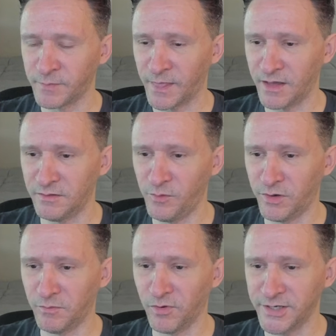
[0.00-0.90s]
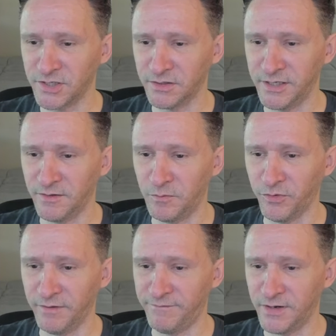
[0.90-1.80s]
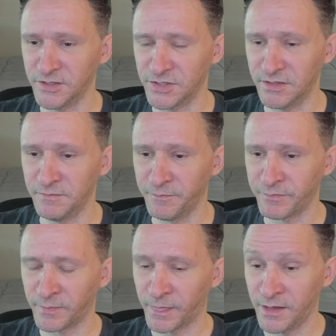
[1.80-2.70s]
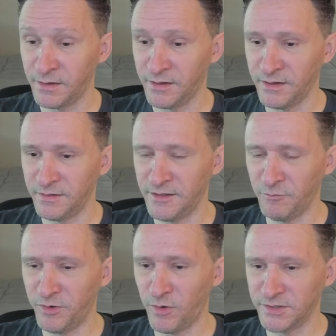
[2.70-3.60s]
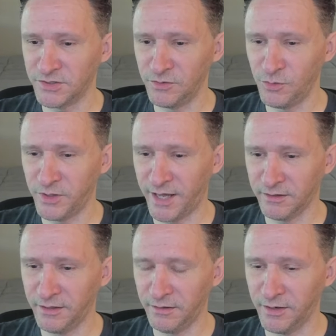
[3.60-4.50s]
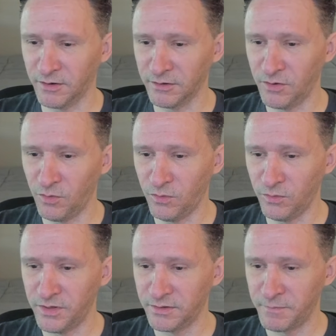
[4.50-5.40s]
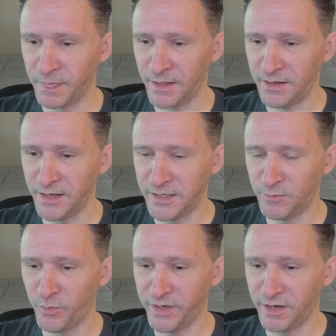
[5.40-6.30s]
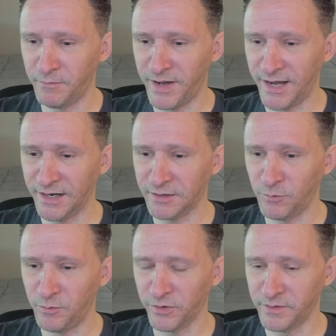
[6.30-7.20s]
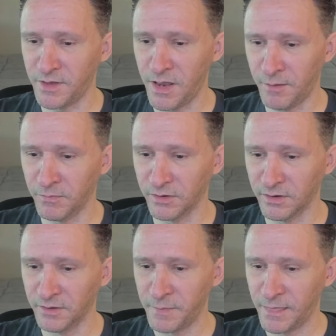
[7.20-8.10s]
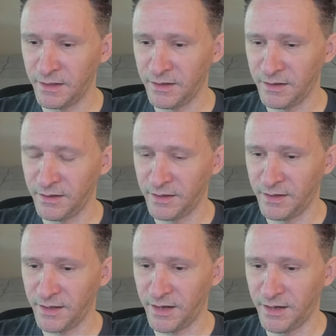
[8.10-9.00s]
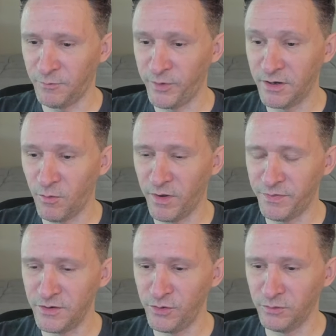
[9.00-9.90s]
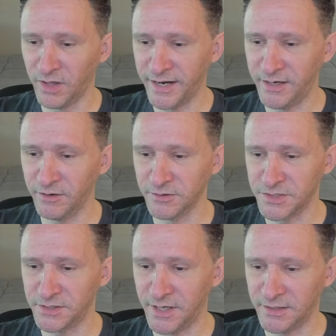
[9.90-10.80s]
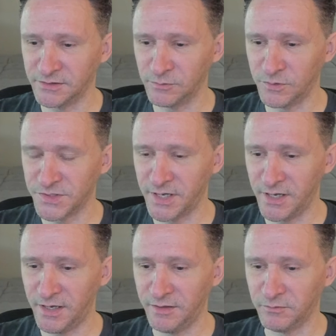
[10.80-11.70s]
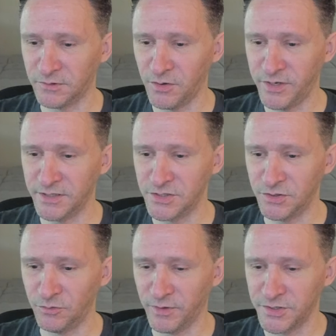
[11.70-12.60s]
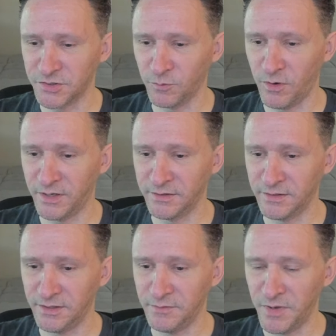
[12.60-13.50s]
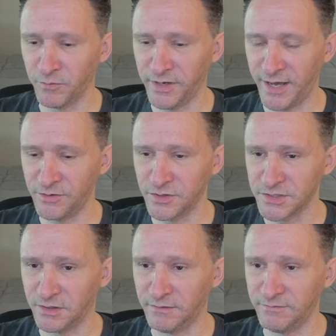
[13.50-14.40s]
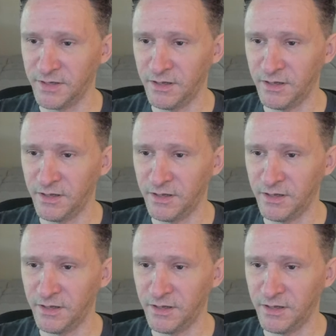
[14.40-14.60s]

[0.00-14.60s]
and then we want to branch and link to the print function. Then we want to calculate our gold, and then when we come back, we print the number. We don't want the new line here just yet, so we'll say load into register 1 the memory address of